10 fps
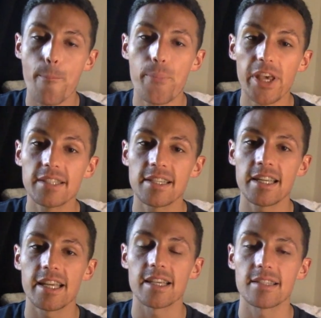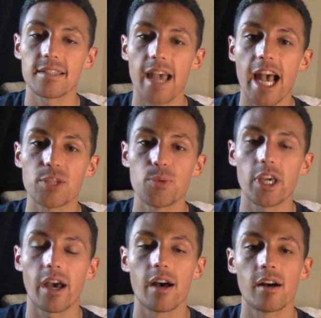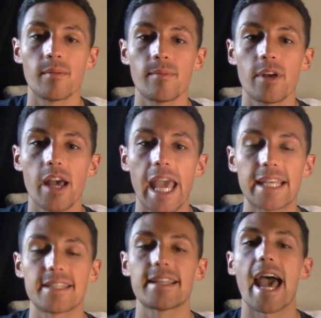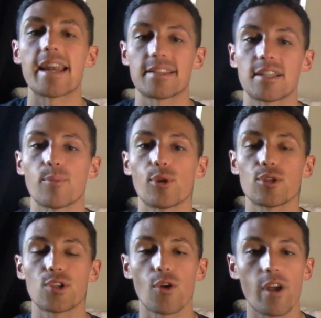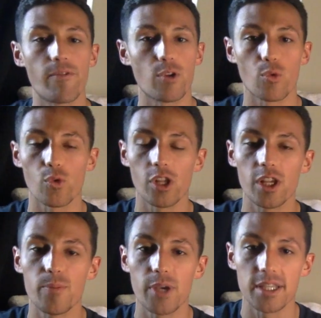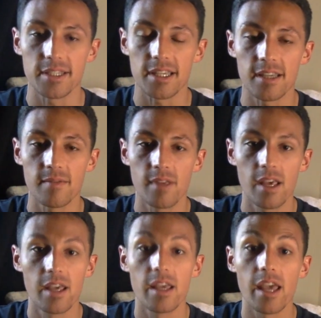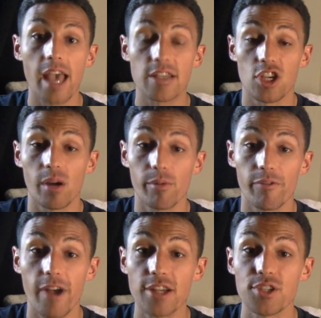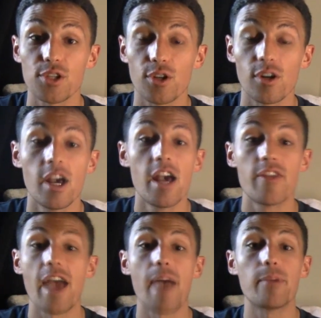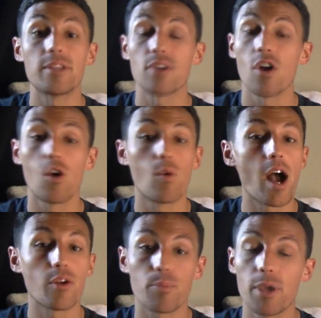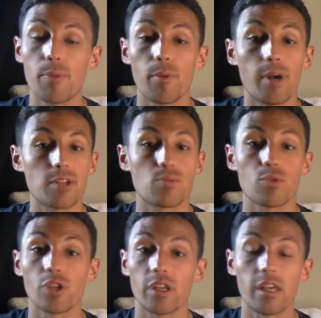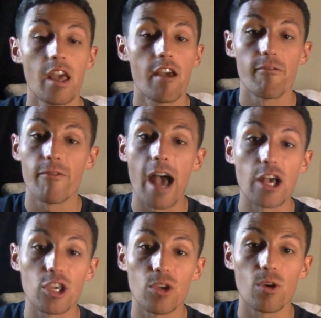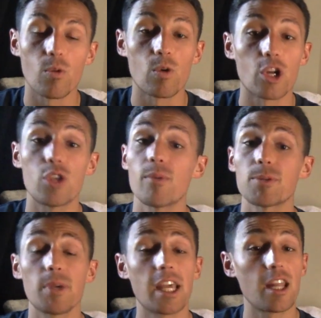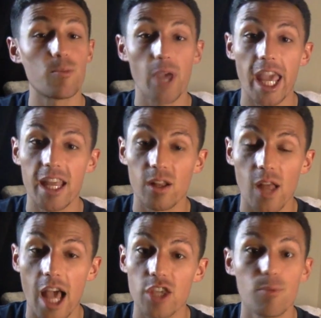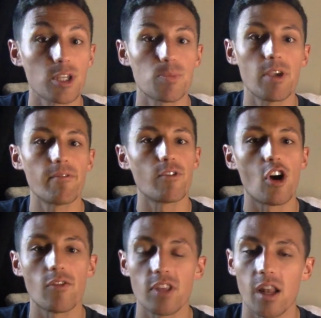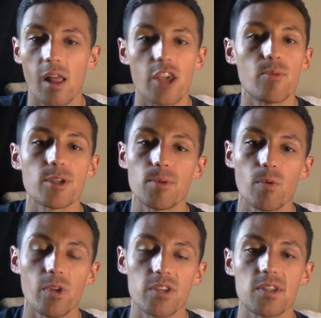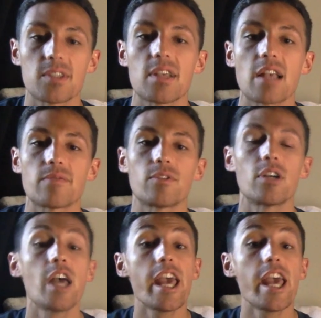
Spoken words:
busyness has become a status symbol. So if you're really busy as a young professional, that means, oh, wow, people must really value you at work. You must be getting paid a lot. You must be involved in a lot. You must be really successful.